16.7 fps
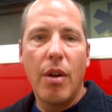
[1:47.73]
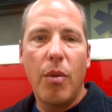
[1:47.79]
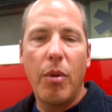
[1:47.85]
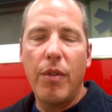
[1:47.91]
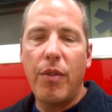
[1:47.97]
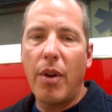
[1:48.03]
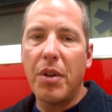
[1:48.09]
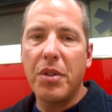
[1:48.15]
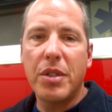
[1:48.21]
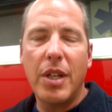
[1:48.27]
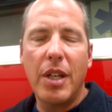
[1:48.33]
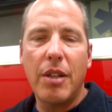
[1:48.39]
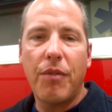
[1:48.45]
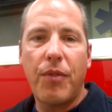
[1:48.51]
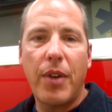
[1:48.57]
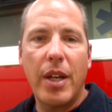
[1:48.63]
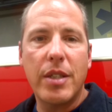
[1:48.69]
We've all seen
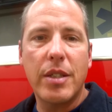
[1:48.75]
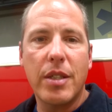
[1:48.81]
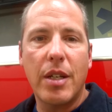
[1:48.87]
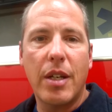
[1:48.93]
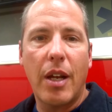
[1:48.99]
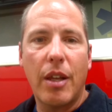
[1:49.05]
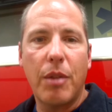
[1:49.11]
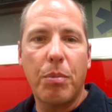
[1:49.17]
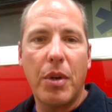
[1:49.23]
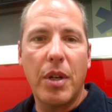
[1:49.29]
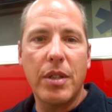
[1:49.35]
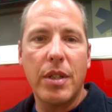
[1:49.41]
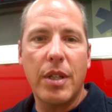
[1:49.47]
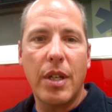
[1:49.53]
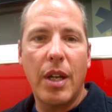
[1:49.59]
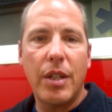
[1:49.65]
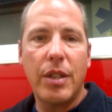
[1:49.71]
the Faces of Death
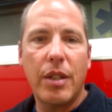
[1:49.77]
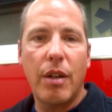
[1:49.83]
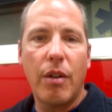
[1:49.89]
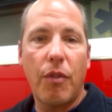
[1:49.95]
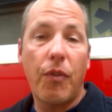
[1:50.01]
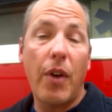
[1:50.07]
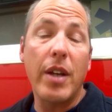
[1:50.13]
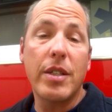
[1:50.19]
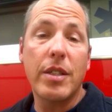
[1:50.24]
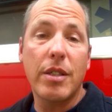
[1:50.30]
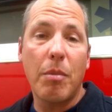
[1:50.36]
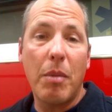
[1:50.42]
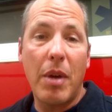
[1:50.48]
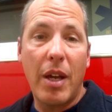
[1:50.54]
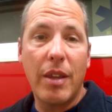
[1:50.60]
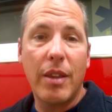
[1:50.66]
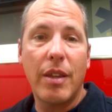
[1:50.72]
presentation or Faces of
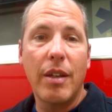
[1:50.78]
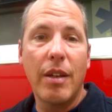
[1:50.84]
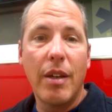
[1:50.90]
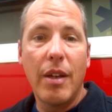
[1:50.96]
Meth